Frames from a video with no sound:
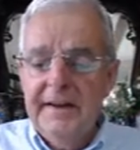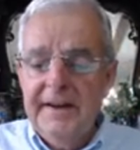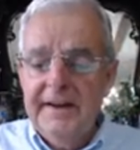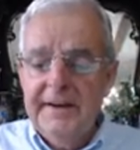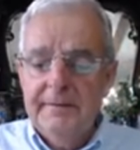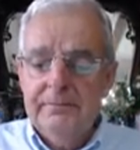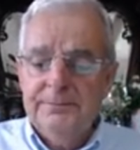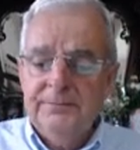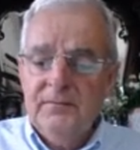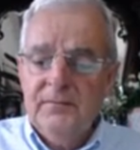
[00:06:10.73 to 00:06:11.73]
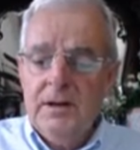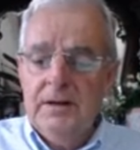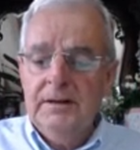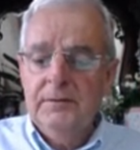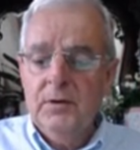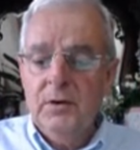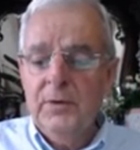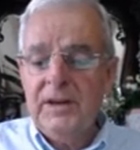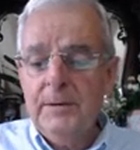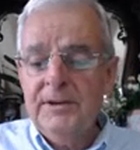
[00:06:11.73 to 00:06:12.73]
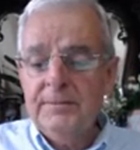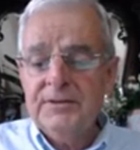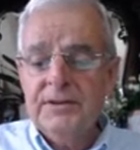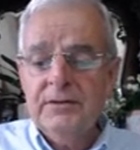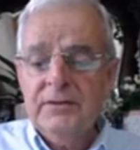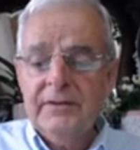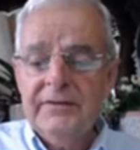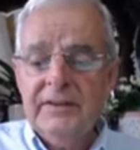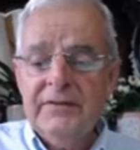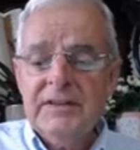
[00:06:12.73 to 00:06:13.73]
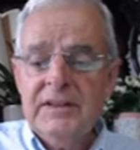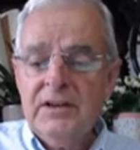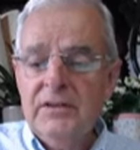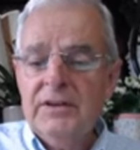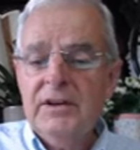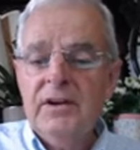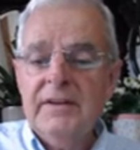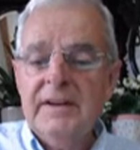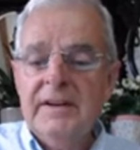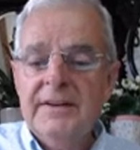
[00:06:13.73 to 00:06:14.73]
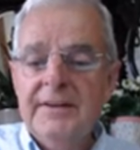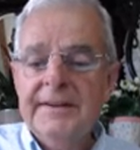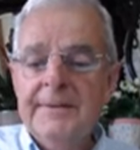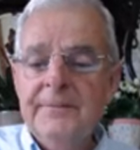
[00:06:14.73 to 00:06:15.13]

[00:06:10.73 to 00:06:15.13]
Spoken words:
We're coming up to the 50 on the RSI.